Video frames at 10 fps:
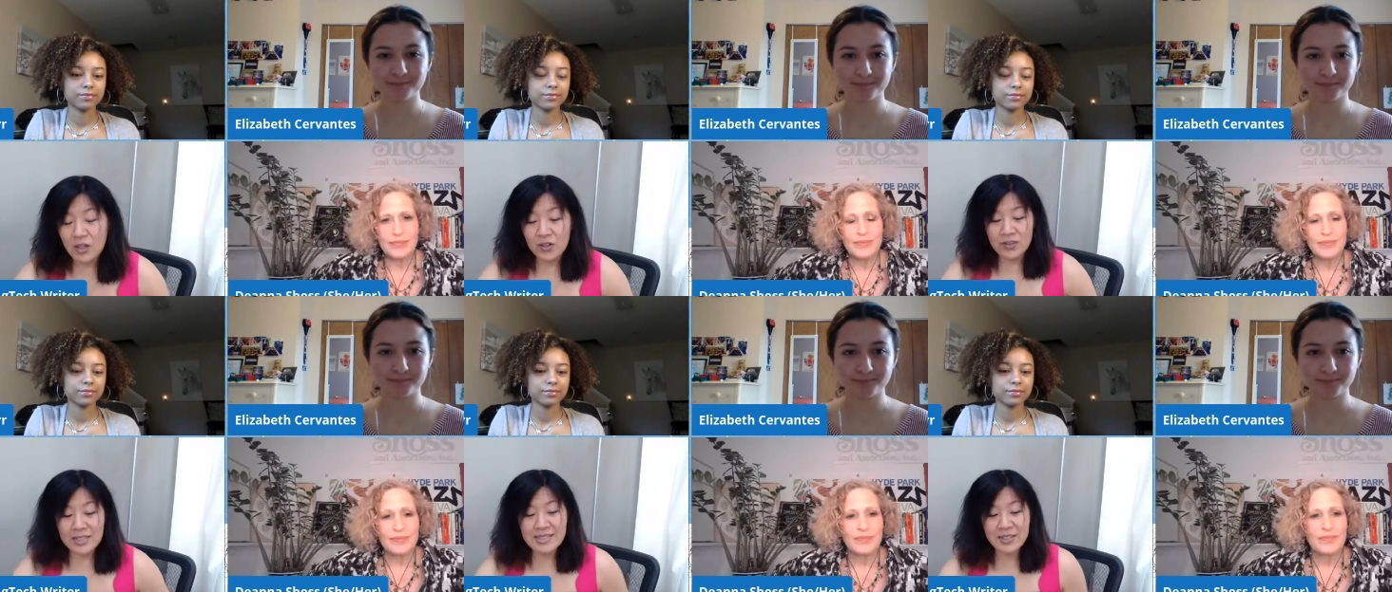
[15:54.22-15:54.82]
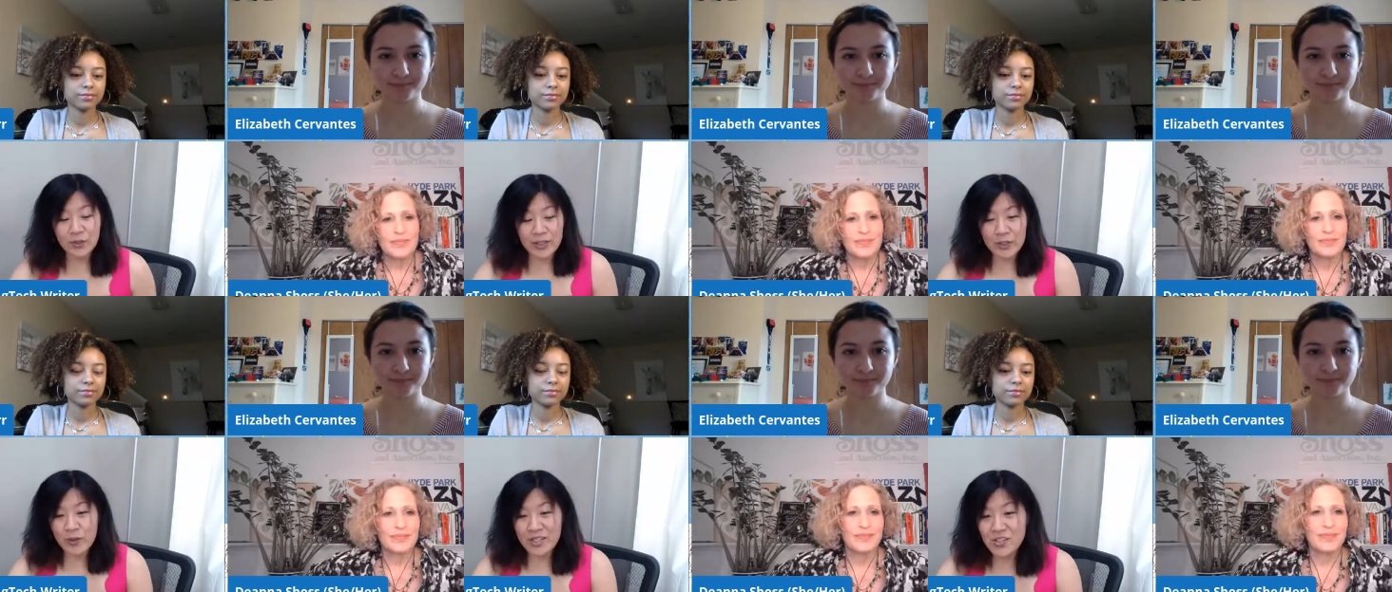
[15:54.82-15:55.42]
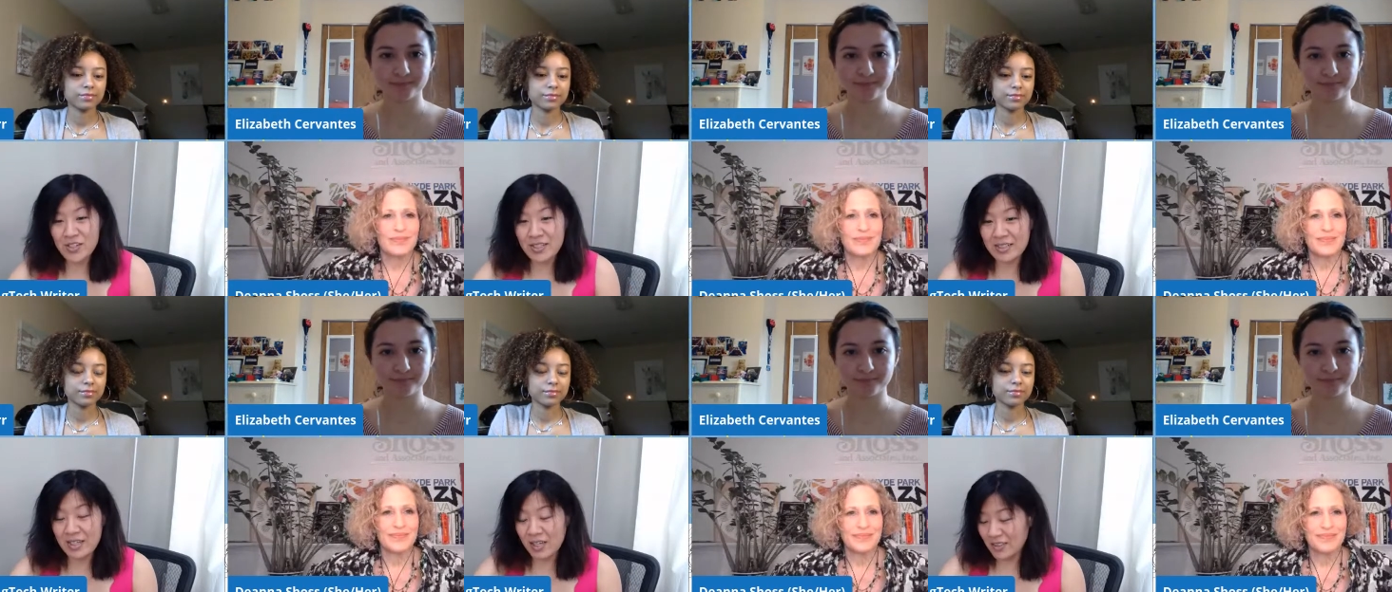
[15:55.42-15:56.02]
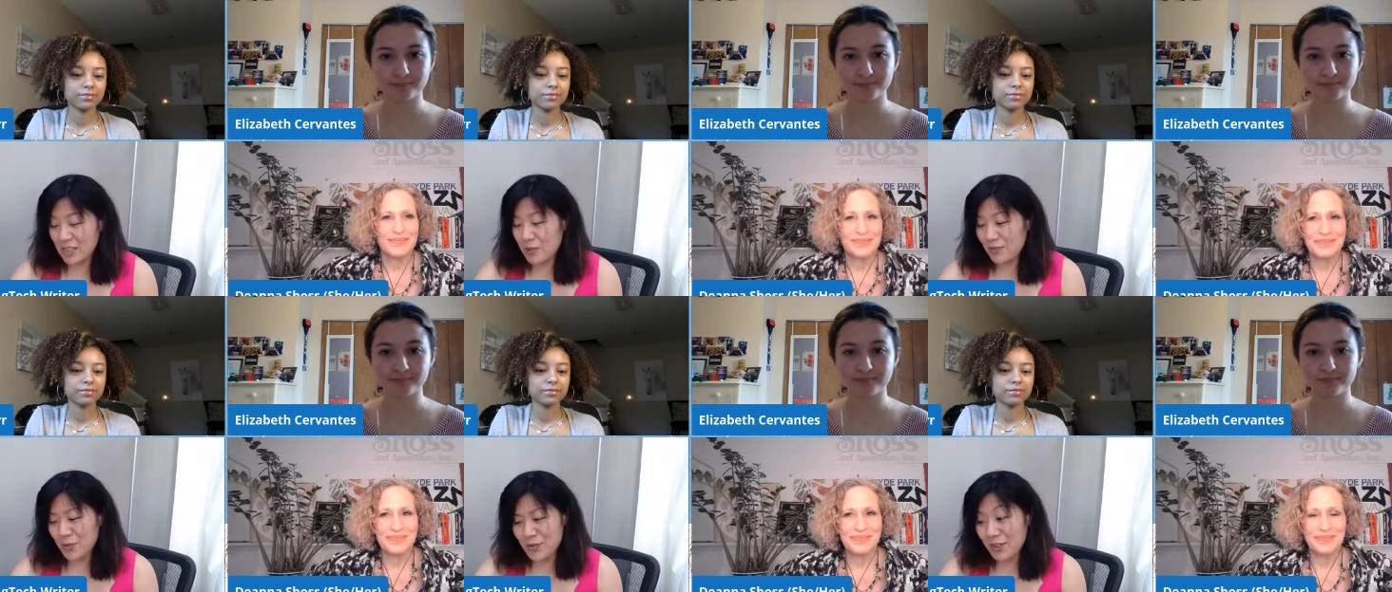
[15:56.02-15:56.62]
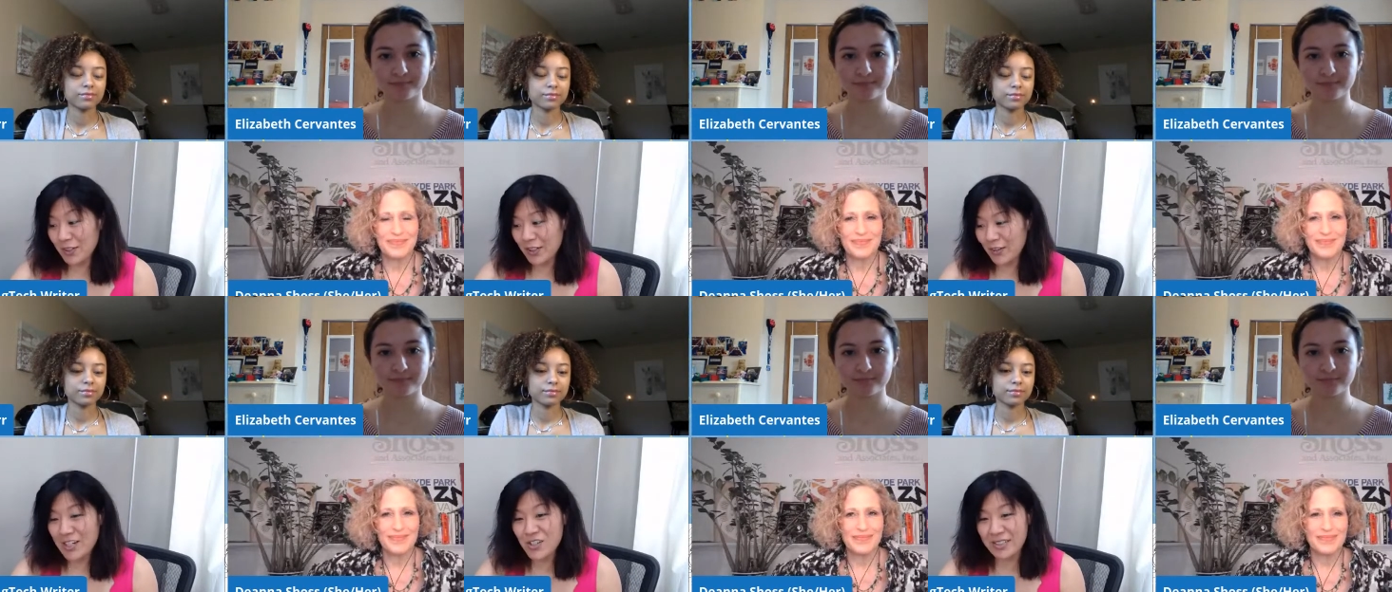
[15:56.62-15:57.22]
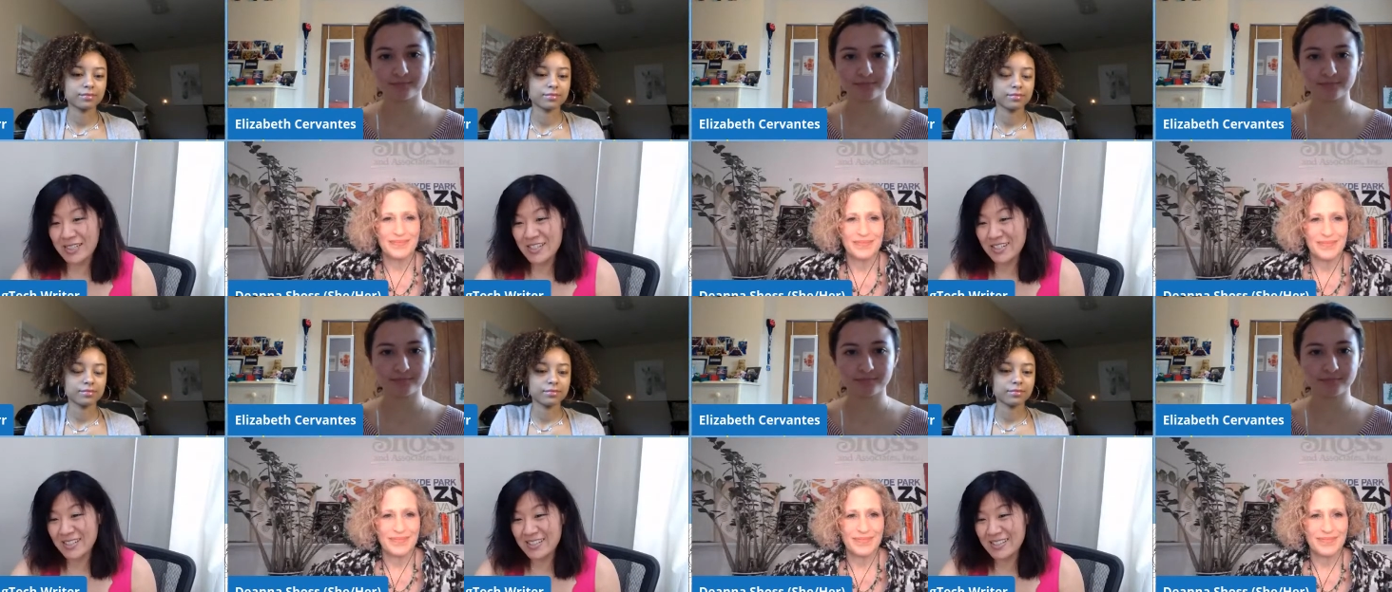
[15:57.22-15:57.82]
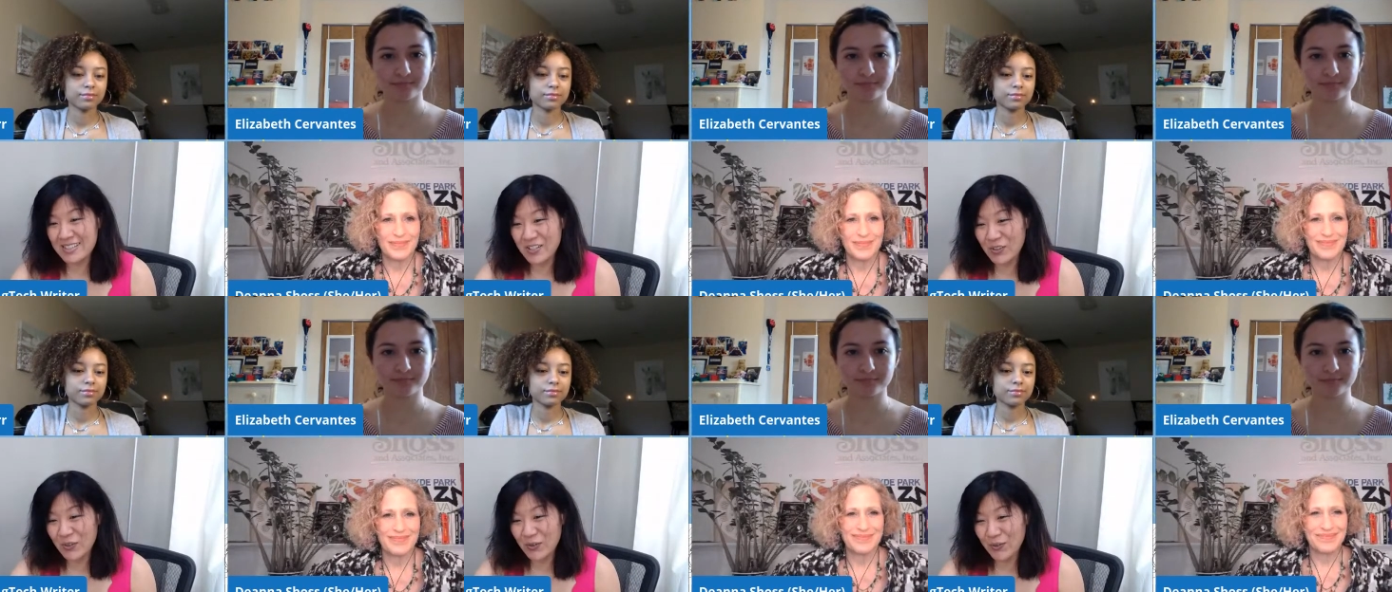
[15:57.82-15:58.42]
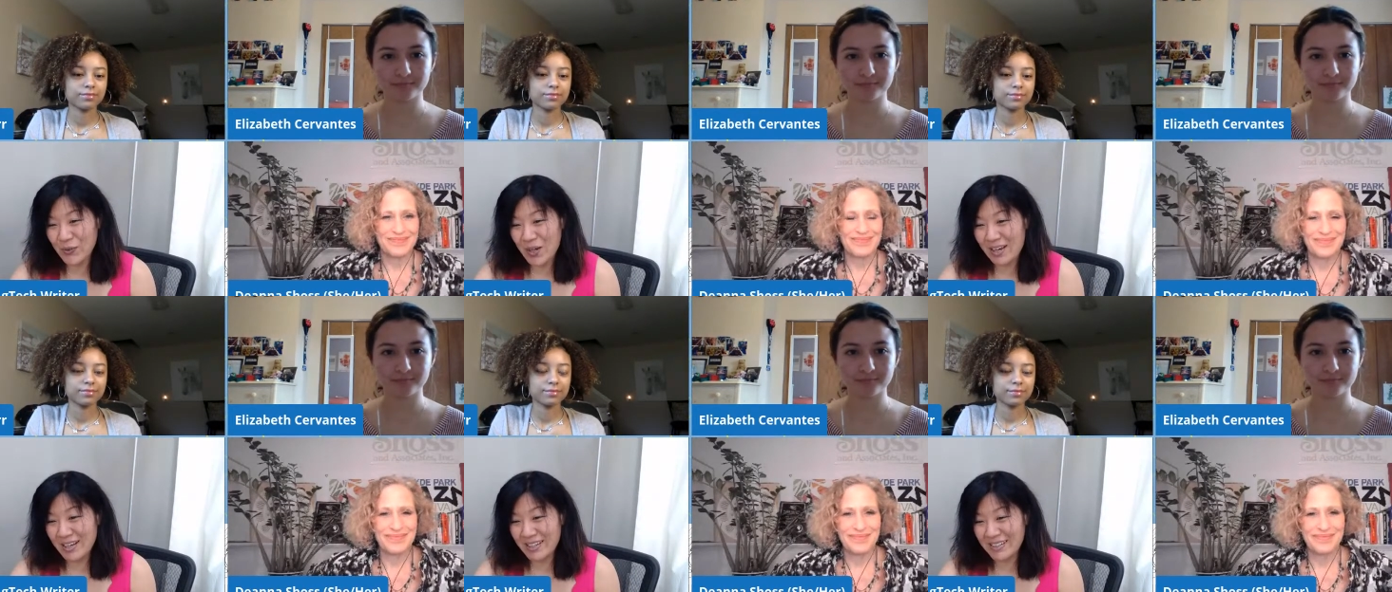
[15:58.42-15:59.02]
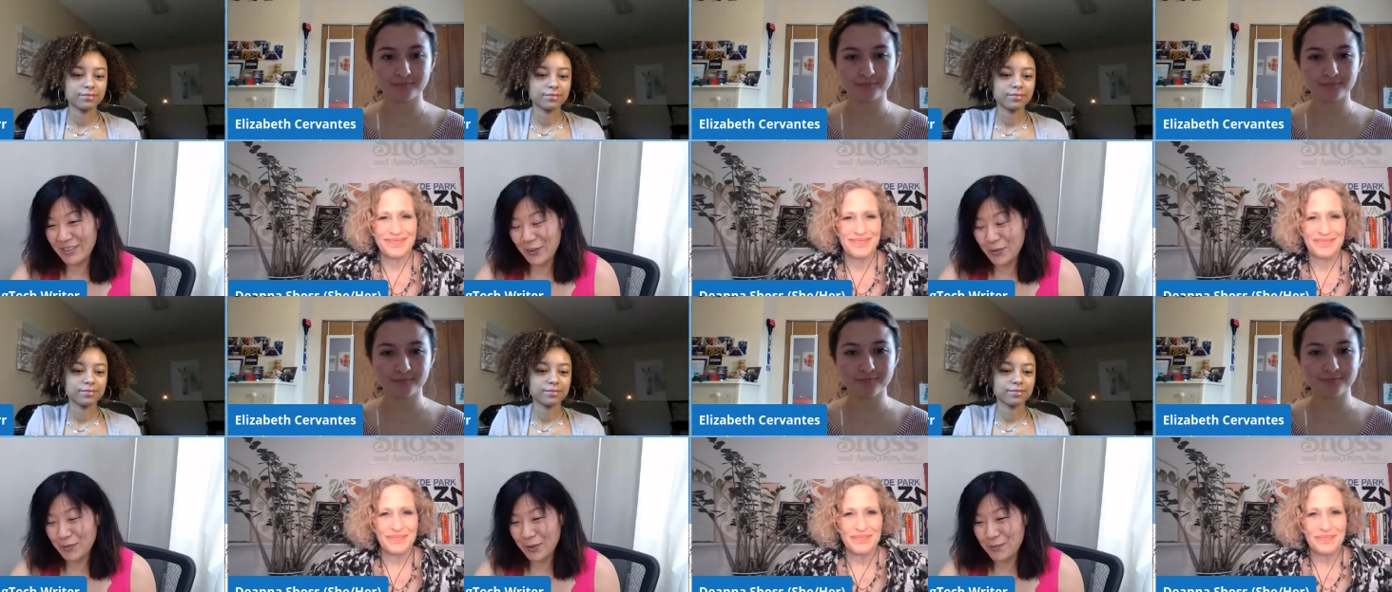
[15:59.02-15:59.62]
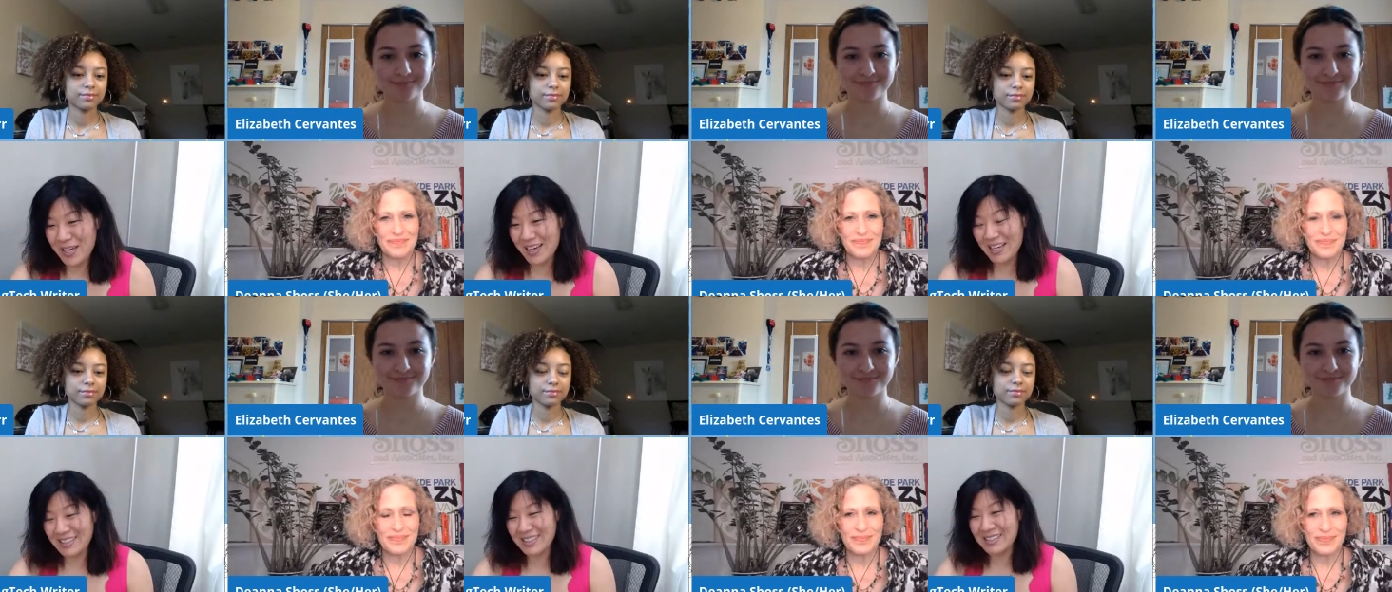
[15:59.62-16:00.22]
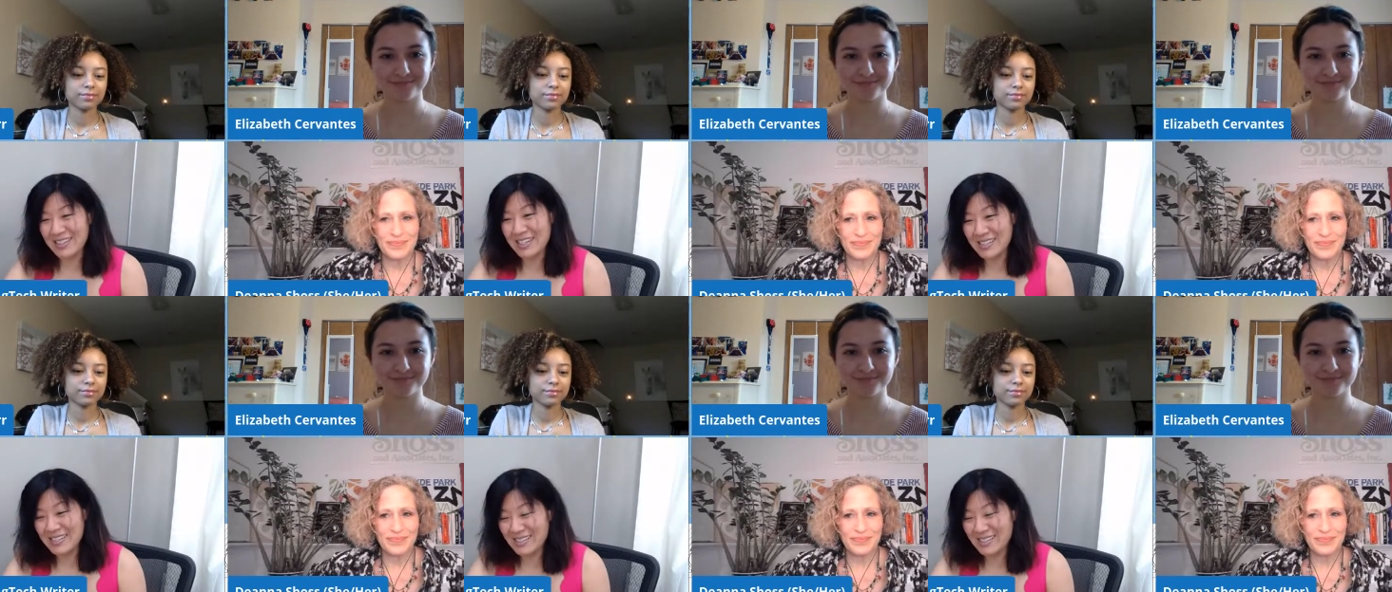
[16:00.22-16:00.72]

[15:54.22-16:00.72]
Speaker 1: Oh, that's a great question, Elizabeth. First of all, congratulations too on your your path and, and to